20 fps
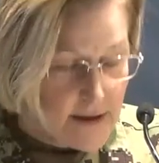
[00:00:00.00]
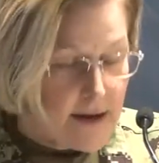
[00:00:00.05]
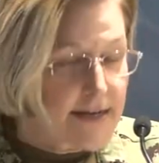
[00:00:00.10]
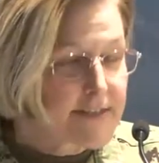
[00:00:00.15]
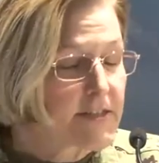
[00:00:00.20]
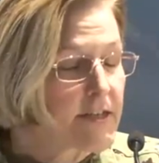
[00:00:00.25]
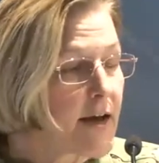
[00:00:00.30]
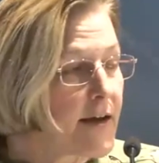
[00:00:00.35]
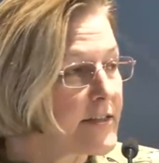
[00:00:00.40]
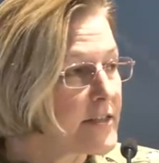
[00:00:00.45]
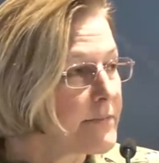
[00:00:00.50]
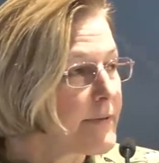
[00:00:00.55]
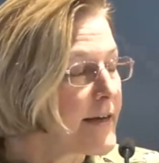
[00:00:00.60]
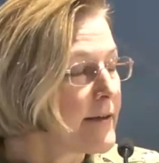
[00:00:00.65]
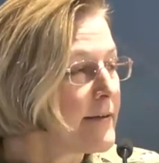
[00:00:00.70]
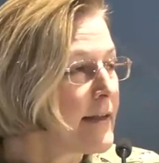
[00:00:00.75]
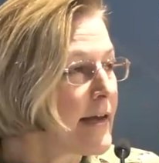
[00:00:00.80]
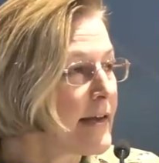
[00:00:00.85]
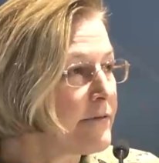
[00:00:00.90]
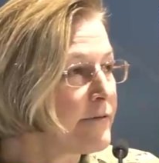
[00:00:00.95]
I talked
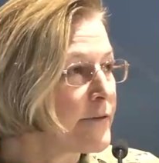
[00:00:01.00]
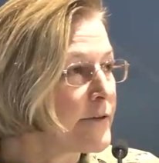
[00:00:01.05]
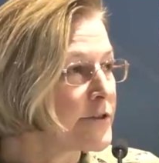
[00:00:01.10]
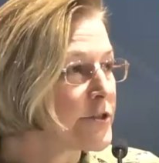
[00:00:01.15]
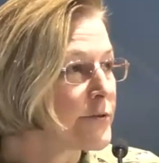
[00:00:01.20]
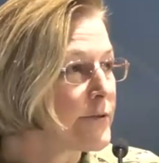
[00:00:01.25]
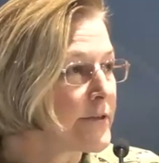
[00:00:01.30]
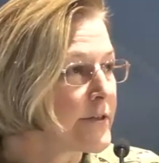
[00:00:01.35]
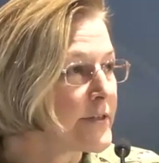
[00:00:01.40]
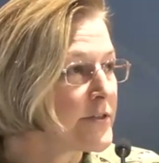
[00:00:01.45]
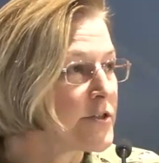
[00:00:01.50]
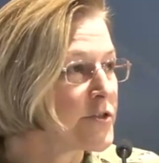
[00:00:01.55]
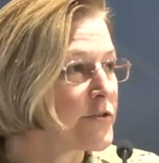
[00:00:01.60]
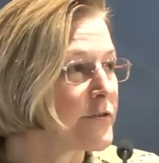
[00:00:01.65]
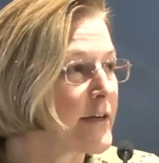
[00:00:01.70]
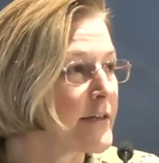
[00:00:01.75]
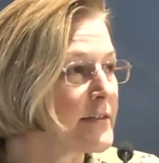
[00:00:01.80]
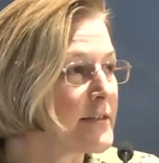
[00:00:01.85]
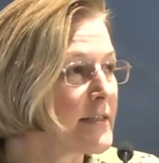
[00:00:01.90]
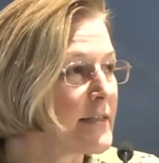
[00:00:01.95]
about live virtual
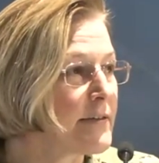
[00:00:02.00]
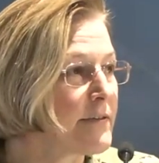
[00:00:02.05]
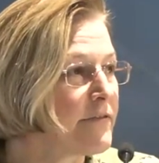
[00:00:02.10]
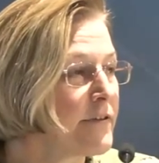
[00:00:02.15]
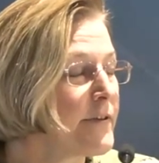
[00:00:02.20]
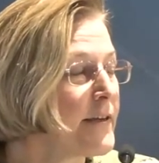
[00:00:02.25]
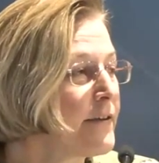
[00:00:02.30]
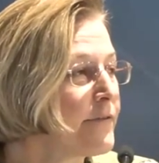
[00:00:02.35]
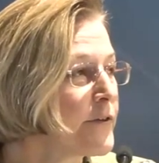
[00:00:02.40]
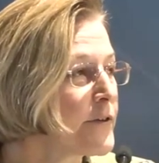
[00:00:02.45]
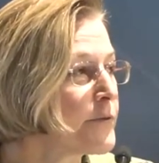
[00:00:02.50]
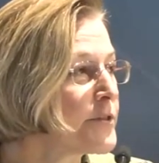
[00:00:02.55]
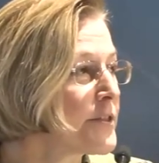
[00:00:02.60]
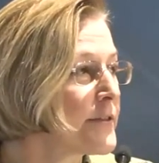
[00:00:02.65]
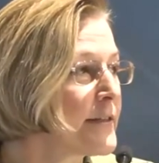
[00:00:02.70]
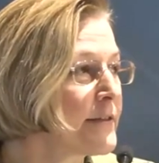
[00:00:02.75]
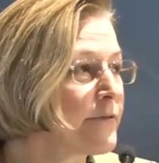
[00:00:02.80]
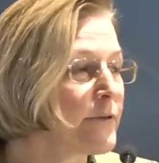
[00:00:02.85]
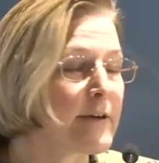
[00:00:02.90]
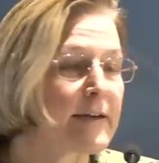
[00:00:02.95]
constructive. If you're
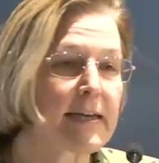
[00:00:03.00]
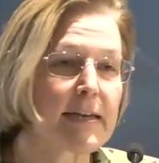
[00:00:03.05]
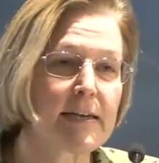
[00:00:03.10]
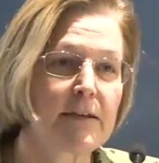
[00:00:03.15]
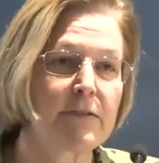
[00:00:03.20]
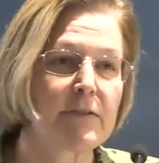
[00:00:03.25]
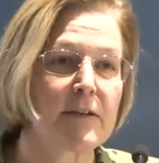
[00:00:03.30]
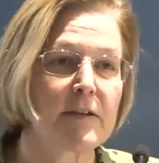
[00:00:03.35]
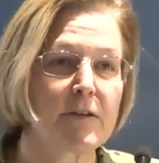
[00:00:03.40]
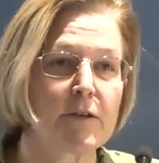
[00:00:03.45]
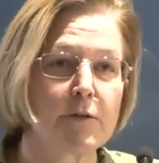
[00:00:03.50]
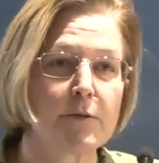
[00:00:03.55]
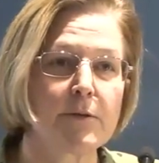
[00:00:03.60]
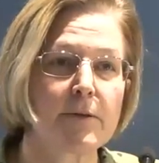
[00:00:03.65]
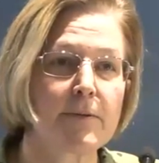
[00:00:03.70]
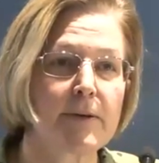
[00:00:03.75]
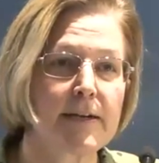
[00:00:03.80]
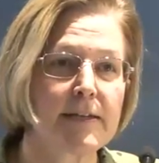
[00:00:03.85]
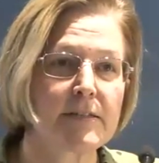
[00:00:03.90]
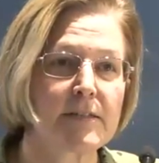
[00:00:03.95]
delivering anything new
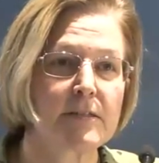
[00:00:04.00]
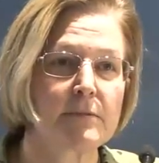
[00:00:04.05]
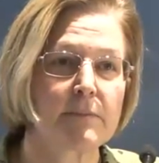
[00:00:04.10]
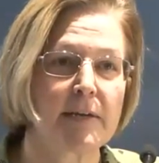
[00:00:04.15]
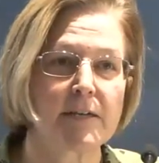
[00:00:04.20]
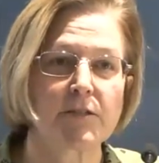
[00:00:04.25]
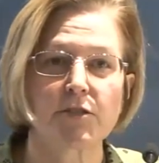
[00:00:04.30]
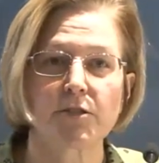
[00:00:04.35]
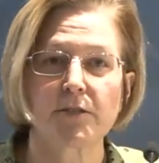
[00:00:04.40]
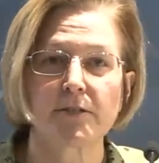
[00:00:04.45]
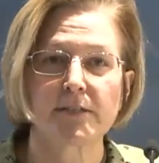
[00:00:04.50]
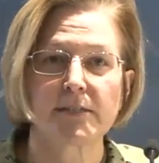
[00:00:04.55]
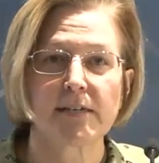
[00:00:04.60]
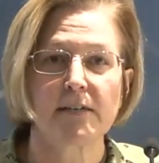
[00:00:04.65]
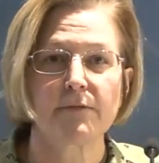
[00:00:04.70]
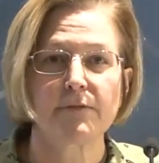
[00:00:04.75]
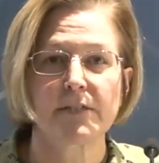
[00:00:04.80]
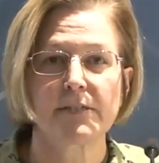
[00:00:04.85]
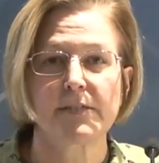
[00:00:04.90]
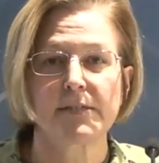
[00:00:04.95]
to us, make sure it's
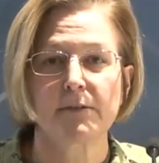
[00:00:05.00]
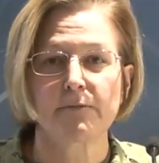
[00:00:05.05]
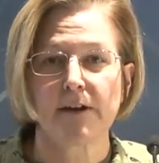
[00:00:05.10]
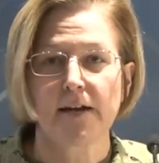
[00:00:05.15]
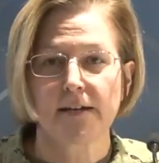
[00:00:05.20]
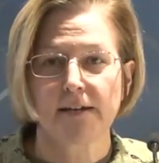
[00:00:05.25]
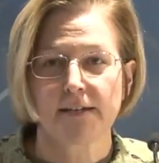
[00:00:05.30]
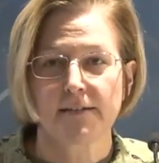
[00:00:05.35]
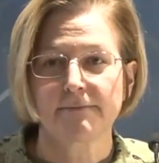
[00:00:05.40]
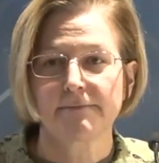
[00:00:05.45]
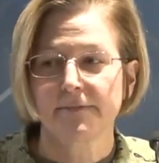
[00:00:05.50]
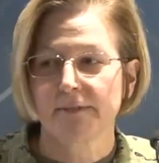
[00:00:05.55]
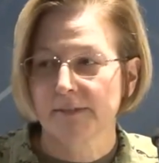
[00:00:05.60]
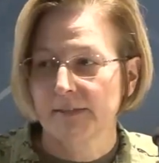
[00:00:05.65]
LVC ready.